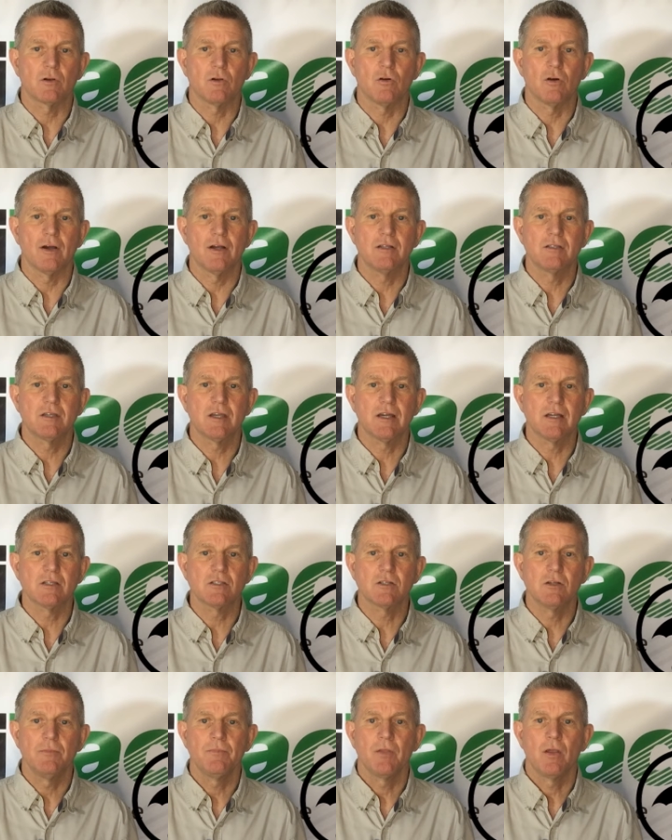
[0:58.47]
chloride
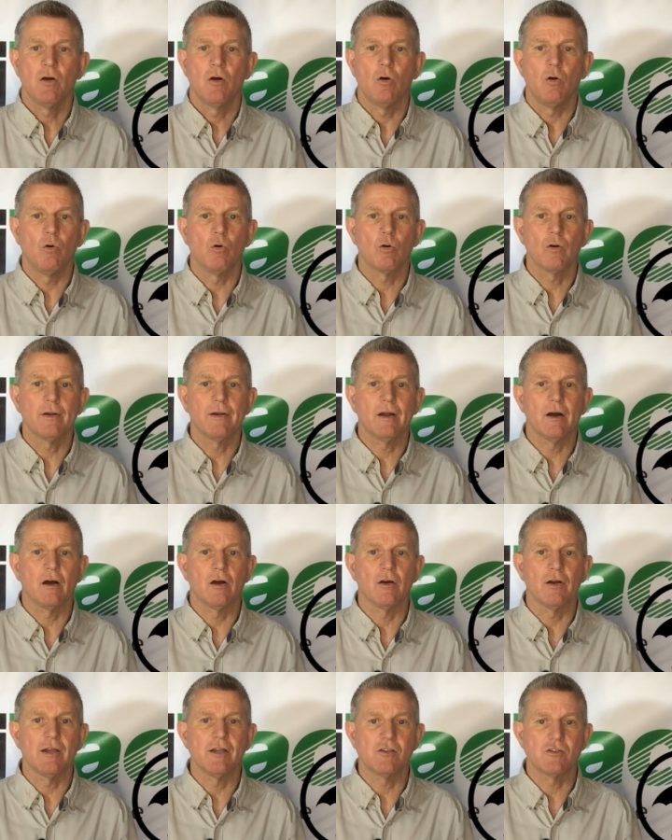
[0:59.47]
test or an
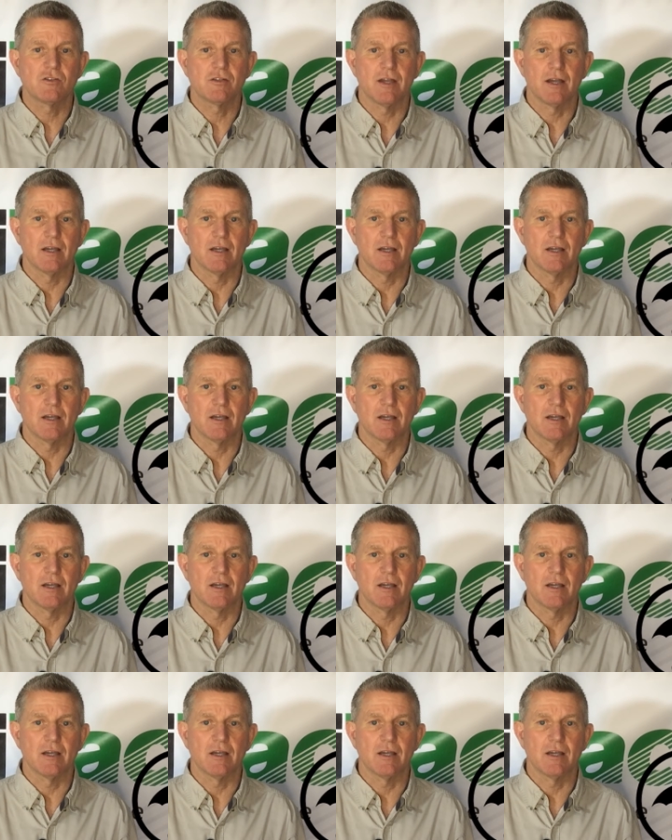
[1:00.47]
RH